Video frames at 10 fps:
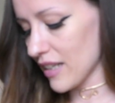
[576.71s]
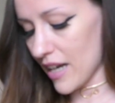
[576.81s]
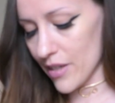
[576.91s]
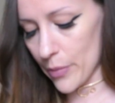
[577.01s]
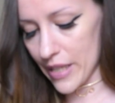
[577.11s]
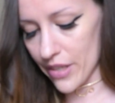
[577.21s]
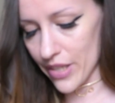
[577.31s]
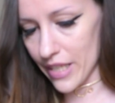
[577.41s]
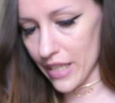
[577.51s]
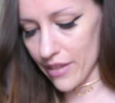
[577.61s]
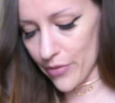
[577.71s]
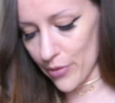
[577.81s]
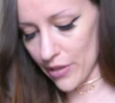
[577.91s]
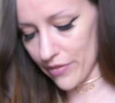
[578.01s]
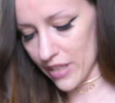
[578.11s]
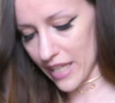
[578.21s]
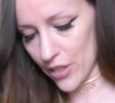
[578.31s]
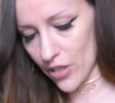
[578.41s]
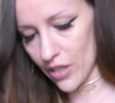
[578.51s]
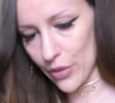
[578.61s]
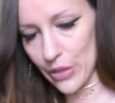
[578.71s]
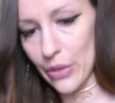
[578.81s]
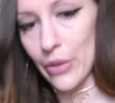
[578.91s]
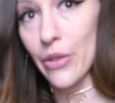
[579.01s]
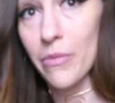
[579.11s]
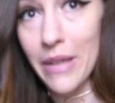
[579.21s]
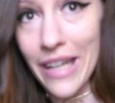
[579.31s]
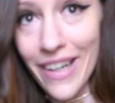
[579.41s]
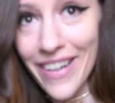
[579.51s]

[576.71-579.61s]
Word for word: Can't wait to see if all of this actually looks good on me.